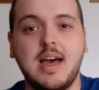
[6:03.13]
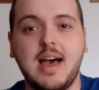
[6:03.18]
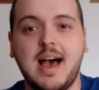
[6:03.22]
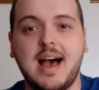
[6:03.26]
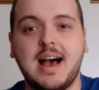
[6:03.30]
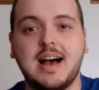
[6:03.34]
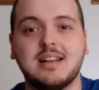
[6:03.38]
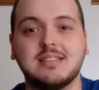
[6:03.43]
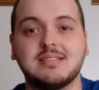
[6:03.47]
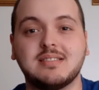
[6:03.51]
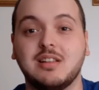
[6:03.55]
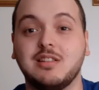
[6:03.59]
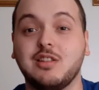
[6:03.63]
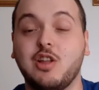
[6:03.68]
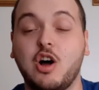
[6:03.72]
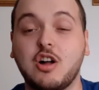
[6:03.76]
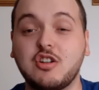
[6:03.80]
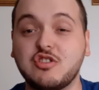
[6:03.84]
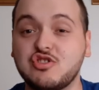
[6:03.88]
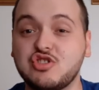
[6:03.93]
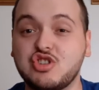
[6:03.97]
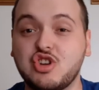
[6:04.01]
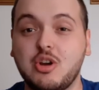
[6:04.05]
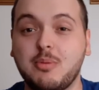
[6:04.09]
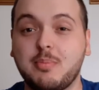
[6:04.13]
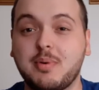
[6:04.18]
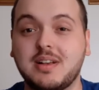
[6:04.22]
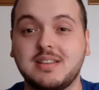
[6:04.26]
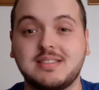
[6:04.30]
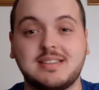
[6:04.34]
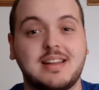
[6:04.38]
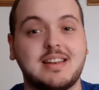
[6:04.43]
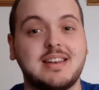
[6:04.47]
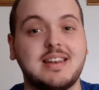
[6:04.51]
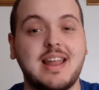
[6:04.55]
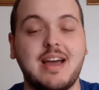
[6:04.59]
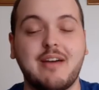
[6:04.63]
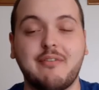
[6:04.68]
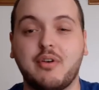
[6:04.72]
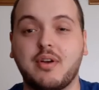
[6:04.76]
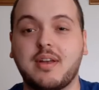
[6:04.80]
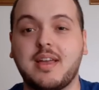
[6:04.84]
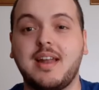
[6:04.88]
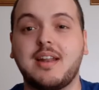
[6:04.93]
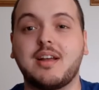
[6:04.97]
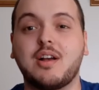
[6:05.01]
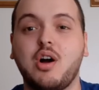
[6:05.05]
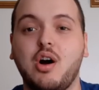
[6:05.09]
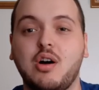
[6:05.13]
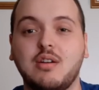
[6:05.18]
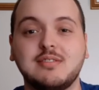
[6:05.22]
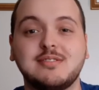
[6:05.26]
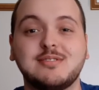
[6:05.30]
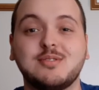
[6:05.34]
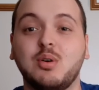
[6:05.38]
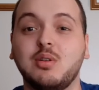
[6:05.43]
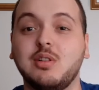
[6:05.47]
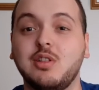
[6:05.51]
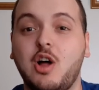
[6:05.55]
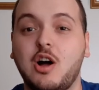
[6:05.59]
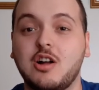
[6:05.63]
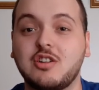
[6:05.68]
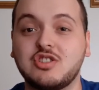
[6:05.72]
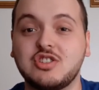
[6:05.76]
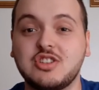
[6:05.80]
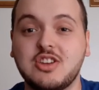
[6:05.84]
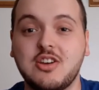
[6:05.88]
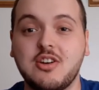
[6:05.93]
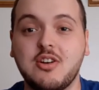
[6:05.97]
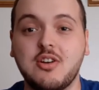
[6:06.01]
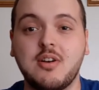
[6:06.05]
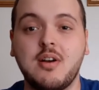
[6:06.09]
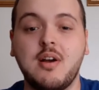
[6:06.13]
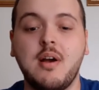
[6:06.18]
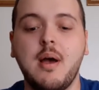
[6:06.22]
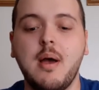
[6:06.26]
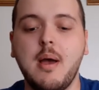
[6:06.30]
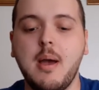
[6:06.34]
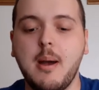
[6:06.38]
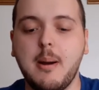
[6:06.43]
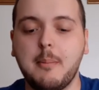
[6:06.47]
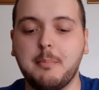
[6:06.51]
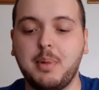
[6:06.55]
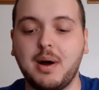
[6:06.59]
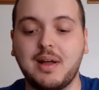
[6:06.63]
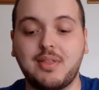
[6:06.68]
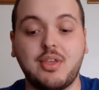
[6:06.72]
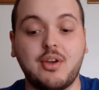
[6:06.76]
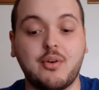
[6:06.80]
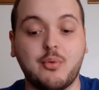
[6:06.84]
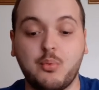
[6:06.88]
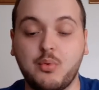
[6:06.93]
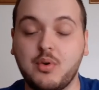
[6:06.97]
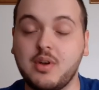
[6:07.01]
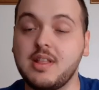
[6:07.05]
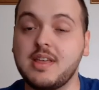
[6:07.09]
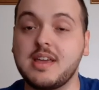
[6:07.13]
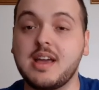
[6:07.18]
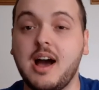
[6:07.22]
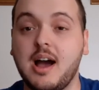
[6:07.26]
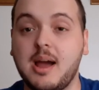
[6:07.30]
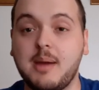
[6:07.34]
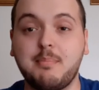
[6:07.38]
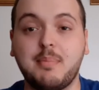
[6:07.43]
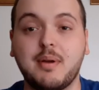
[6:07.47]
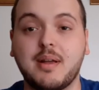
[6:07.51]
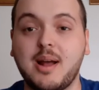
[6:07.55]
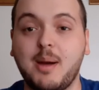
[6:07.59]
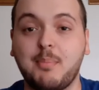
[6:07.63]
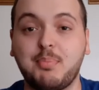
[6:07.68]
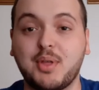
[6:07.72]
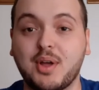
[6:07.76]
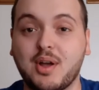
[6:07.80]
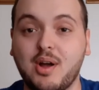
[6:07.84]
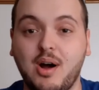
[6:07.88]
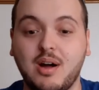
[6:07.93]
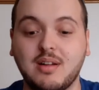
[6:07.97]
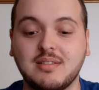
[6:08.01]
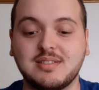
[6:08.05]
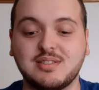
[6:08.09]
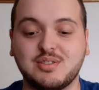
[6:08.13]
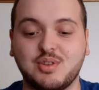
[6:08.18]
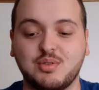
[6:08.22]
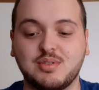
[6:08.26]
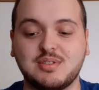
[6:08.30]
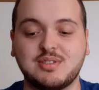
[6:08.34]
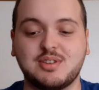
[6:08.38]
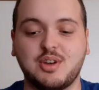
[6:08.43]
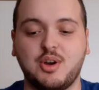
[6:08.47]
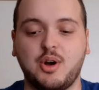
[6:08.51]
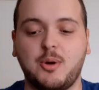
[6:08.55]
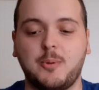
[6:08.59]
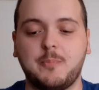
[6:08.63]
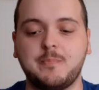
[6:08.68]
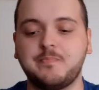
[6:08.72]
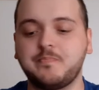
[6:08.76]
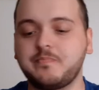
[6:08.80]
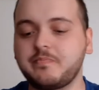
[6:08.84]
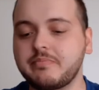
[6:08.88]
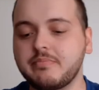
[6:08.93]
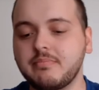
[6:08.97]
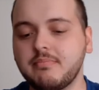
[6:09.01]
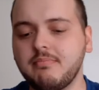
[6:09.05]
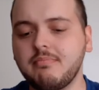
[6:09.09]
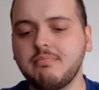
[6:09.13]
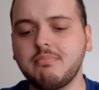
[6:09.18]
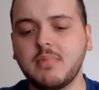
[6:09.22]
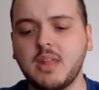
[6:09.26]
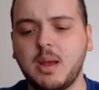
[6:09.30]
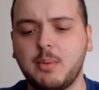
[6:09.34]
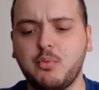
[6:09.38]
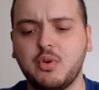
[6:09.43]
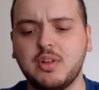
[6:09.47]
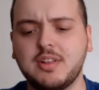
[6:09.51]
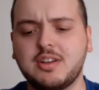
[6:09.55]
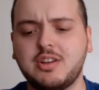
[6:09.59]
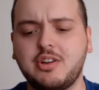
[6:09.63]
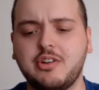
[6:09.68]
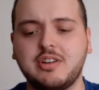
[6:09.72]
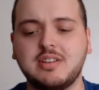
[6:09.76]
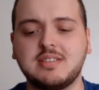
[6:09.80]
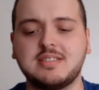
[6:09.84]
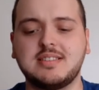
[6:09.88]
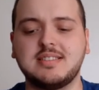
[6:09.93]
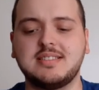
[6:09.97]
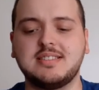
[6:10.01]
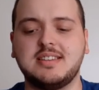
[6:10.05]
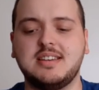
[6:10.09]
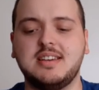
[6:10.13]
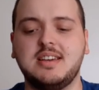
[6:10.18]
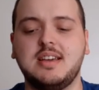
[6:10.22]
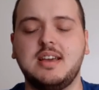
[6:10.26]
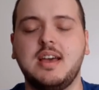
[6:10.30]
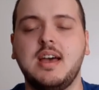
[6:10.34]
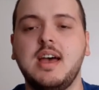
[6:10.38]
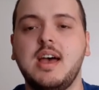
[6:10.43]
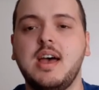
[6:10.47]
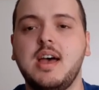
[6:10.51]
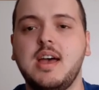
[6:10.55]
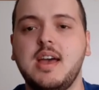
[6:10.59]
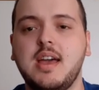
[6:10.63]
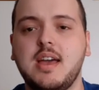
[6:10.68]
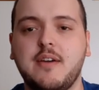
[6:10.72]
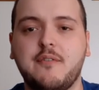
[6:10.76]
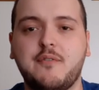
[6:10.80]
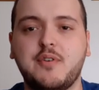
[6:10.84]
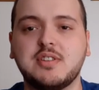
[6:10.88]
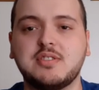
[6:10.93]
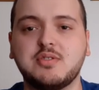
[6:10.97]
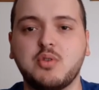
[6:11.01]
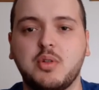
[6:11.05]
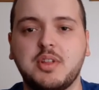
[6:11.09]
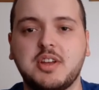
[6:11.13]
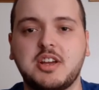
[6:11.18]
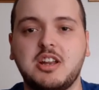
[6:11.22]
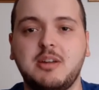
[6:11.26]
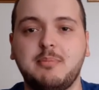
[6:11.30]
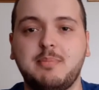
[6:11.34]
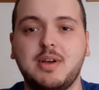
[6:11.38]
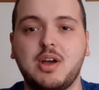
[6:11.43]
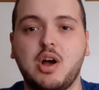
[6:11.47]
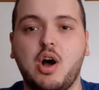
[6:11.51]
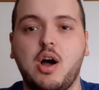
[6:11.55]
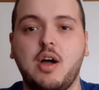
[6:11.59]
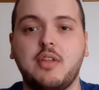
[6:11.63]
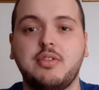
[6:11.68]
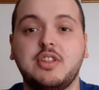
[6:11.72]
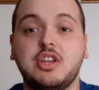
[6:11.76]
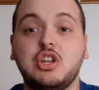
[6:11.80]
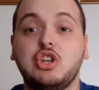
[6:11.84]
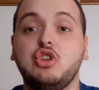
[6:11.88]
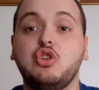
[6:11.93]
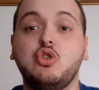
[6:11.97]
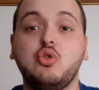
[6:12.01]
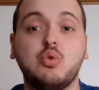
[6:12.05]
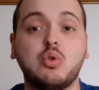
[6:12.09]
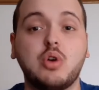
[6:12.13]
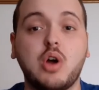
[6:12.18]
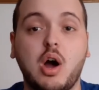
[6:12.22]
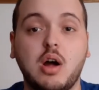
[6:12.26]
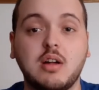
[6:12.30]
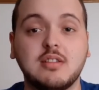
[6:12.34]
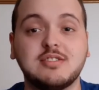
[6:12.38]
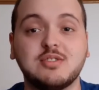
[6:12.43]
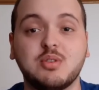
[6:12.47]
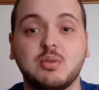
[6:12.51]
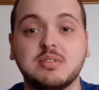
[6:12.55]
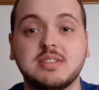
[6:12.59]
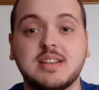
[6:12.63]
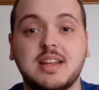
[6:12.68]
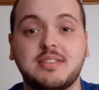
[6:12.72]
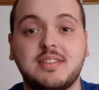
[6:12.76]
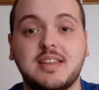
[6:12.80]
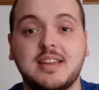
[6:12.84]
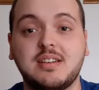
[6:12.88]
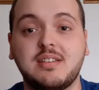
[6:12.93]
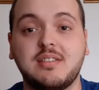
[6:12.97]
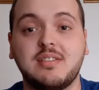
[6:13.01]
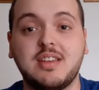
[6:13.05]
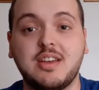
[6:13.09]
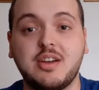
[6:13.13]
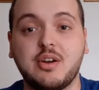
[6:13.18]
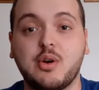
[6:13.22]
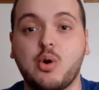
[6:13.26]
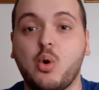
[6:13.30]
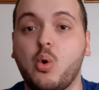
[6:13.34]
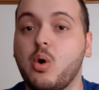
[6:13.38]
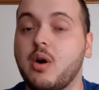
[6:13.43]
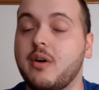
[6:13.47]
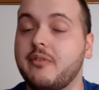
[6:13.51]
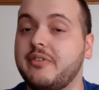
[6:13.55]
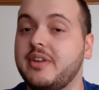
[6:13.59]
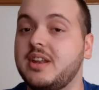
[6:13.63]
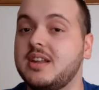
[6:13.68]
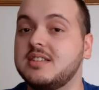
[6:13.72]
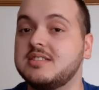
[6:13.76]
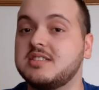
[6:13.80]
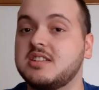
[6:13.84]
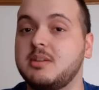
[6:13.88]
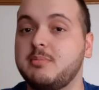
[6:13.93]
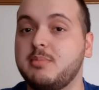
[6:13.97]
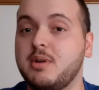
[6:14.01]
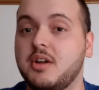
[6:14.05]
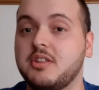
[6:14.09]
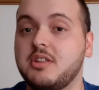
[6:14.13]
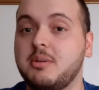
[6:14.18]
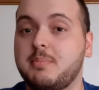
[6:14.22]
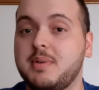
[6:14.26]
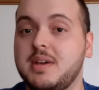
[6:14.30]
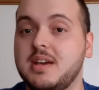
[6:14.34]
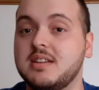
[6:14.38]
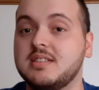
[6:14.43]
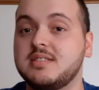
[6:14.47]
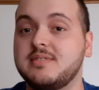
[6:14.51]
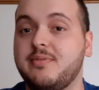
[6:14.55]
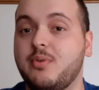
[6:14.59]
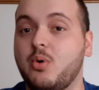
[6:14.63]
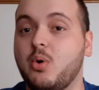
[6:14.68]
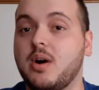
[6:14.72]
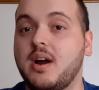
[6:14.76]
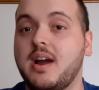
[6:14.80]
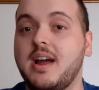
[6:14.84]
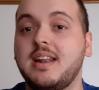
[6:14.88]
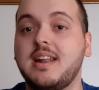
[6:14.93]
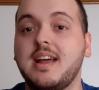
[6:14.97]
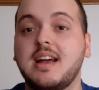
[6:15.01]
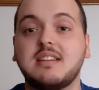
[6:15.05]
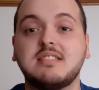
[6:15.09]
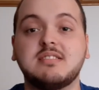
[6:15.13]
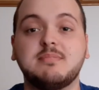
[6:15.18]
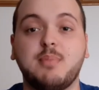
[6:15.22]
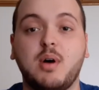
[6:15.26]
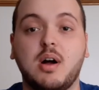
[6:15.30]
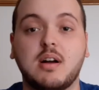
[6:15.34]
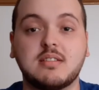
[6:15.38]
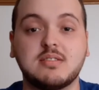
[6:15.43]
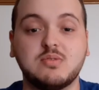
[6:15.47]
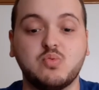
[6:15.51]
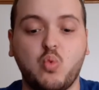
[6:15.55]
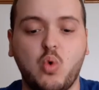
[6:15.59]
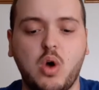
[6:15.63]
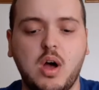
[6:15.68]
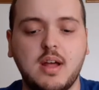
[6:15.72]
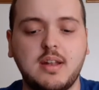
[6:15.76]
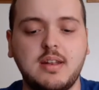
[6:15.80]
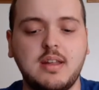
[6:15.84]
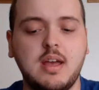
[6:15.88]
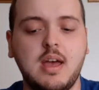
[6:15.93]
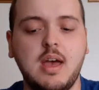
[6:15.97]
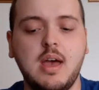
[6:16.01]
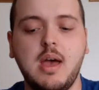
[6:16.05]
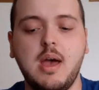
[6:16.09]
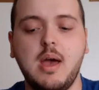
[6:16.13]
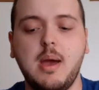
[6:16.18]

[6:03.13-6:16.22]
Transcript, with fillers: as a launch year because I never get a console launch year, but they're really hyping up the console. So I'm really curious to see if it's only going to be on the new consoles at the end of the year or if it is going to be on the PS4 and Xbox One.